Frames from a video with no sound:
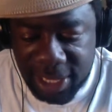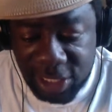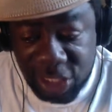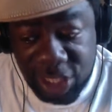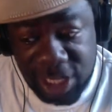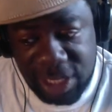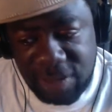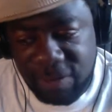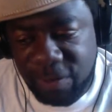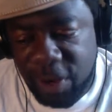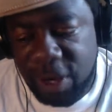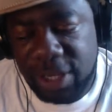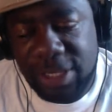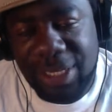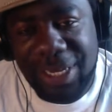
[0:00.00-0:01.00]
Justin
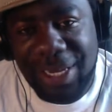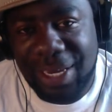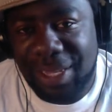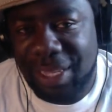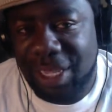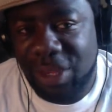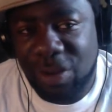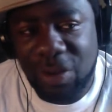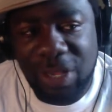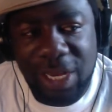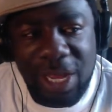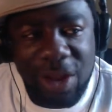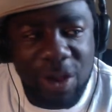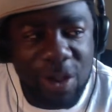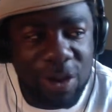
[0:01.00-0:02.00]
Ferguson, and then you're
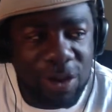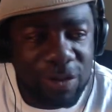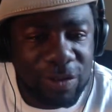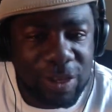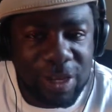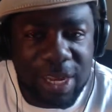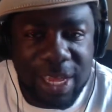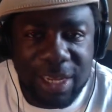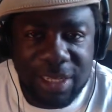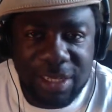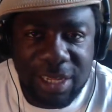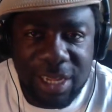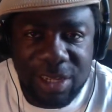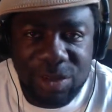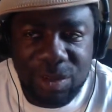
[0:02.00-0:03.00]
looking at all over the United
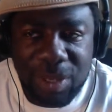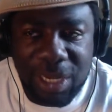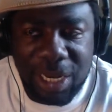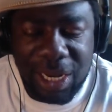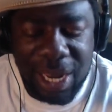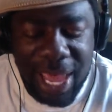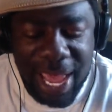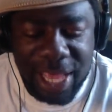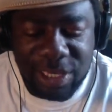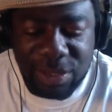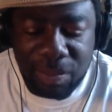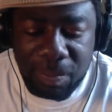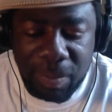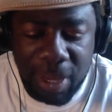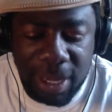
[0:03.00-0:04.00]
States. Within the
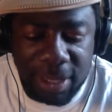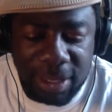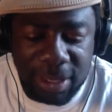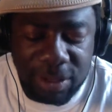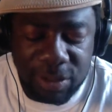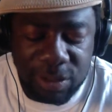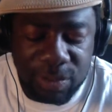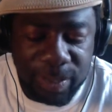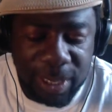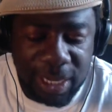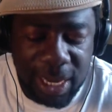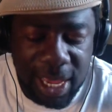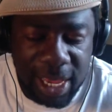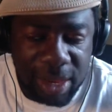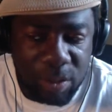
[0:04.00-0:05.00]
last month, there's
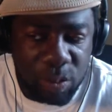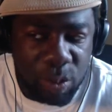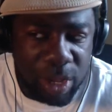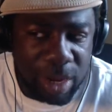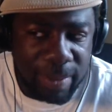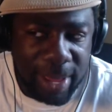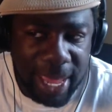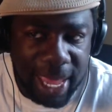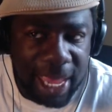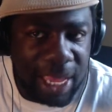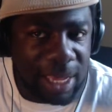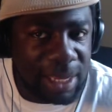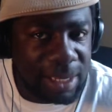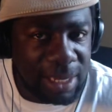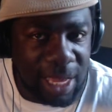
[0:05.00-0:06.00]
been like what about
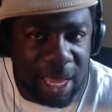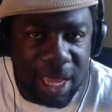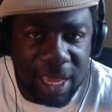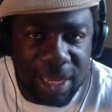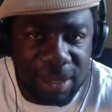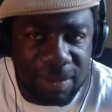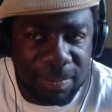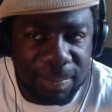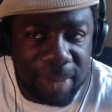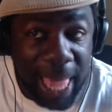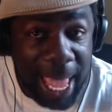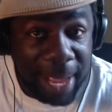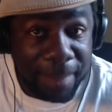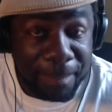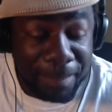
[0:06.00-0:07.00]
eight, nine
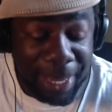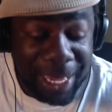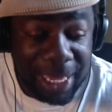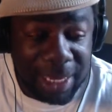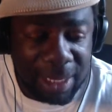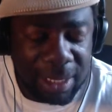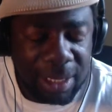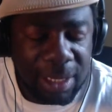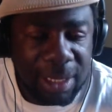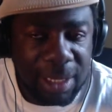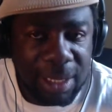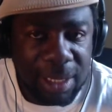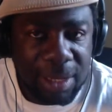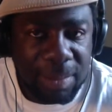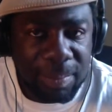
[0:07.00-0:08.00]
black men,
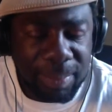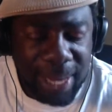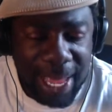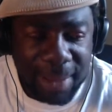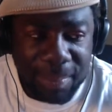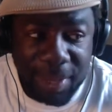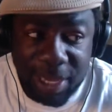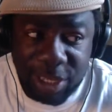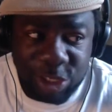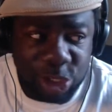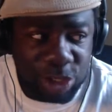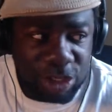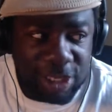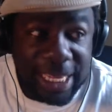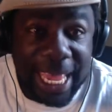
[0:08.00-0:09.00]
black men
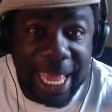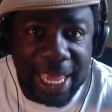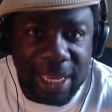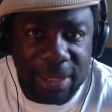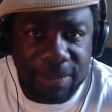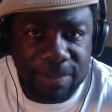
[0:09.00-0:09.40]
dead